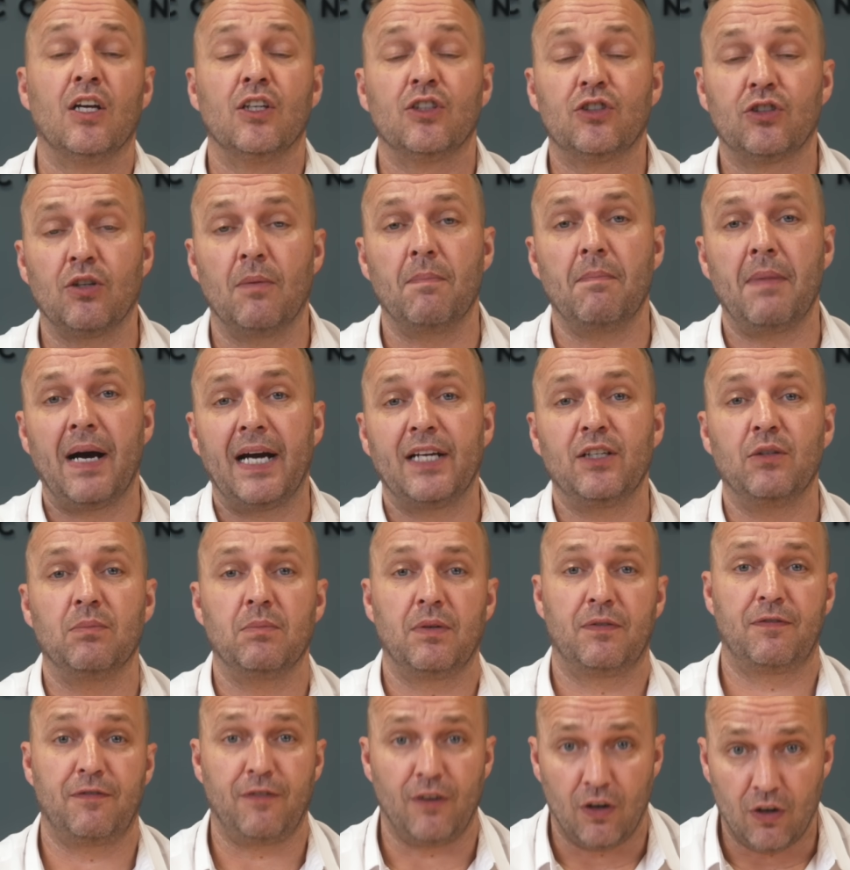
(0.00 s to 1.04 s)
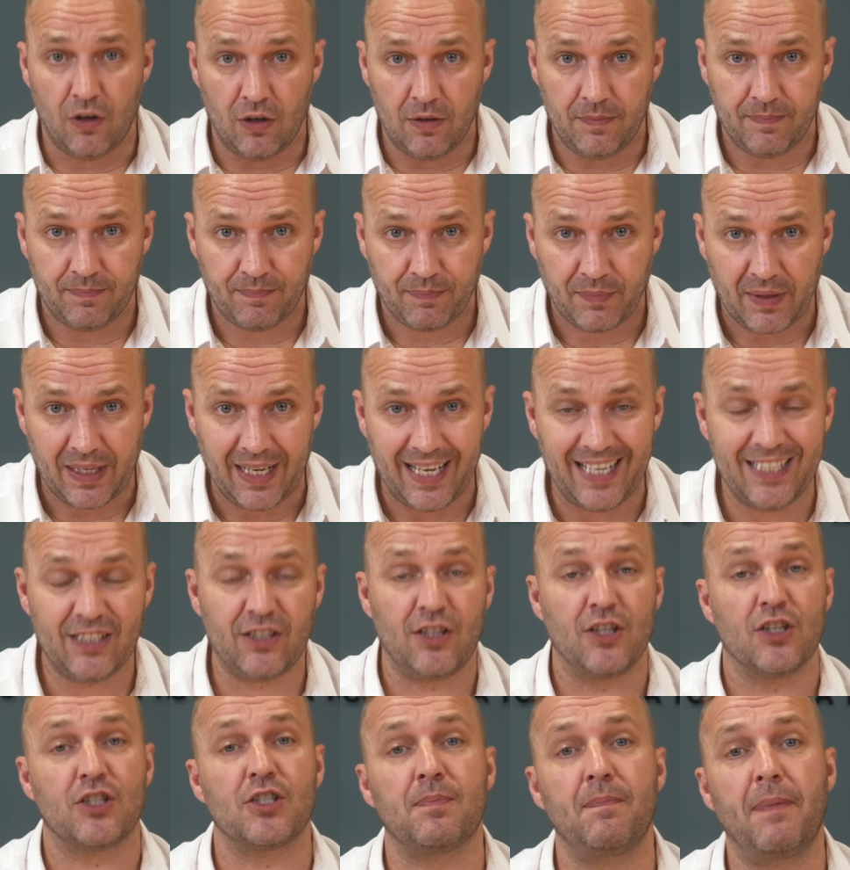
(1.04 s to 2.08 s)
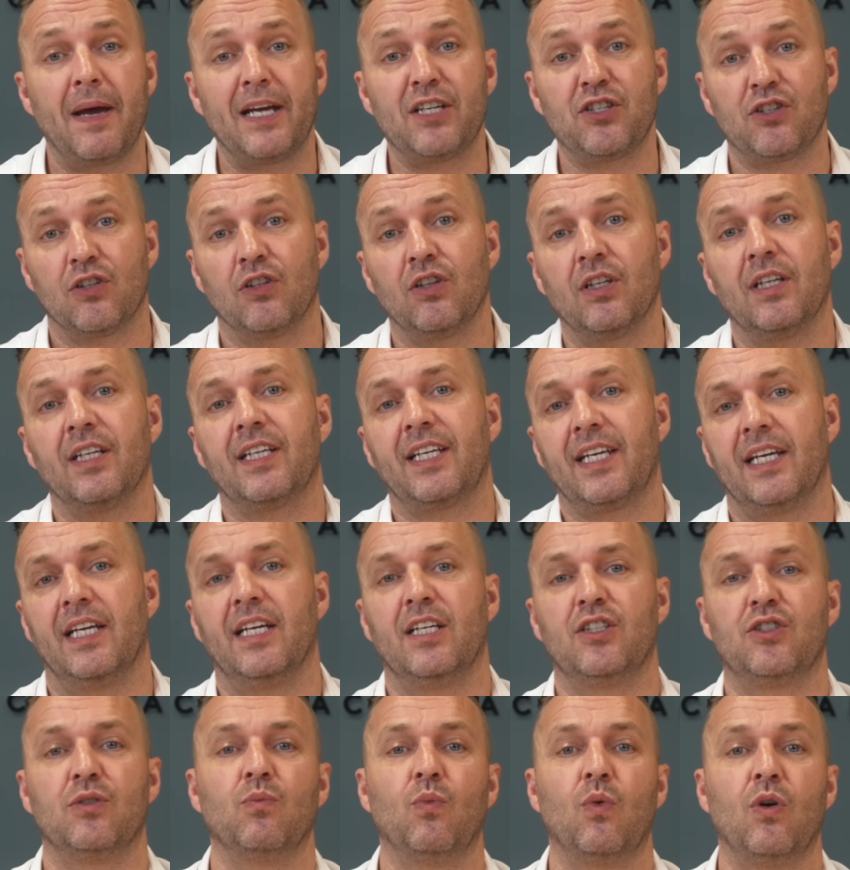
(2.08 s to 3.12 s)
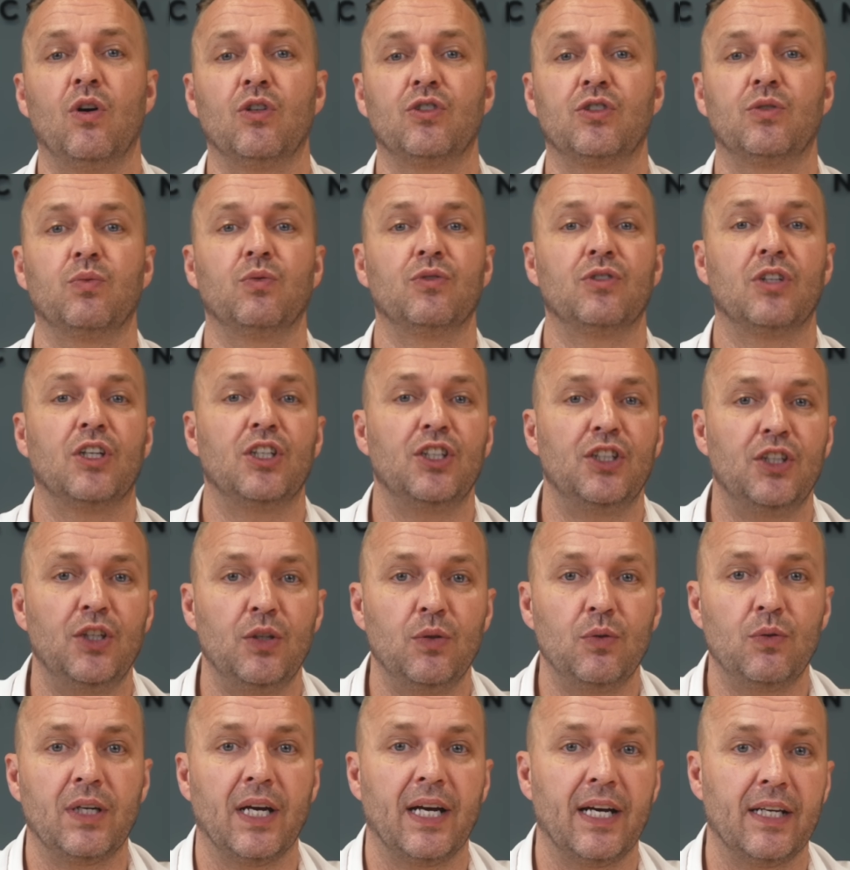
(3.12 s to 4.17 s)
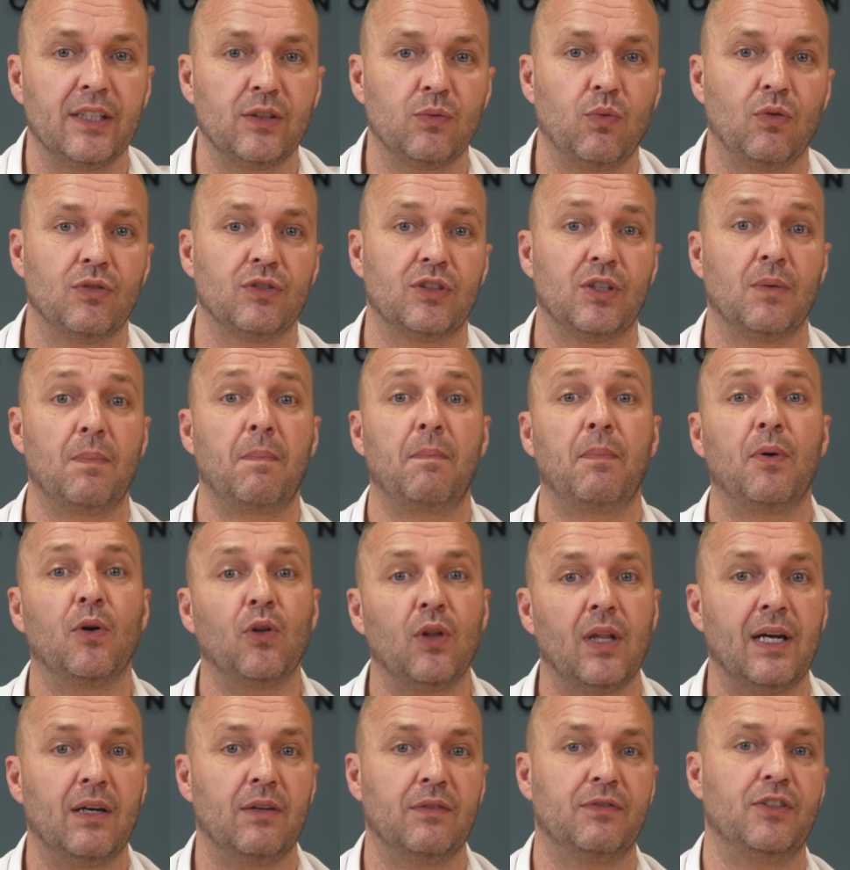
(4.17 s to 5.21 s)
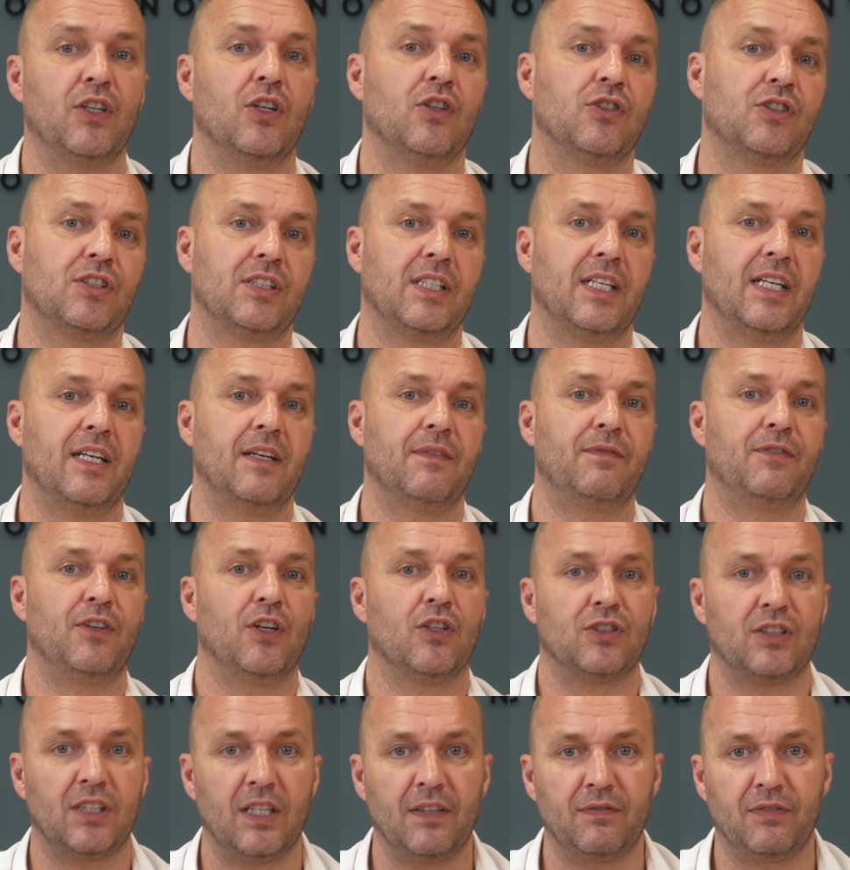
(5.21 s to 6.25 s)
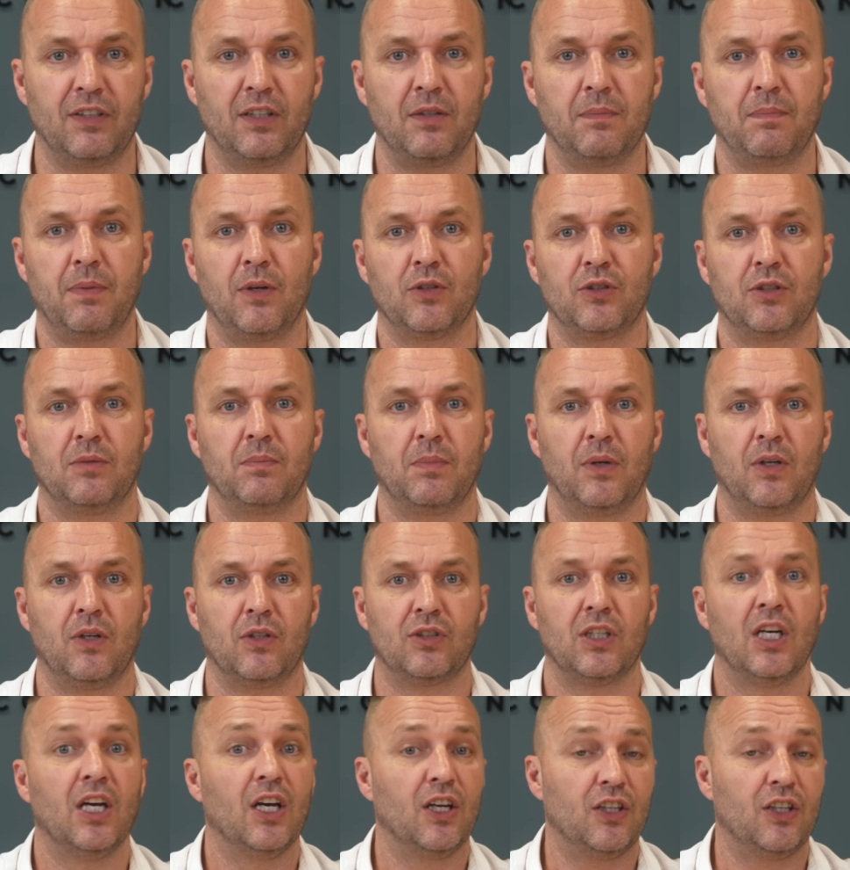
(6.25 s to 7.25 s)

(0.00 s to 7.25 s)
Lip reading: So my number 4 is the special occasion watch, the one that you guys want to pull out of your safe, your safety deposit box,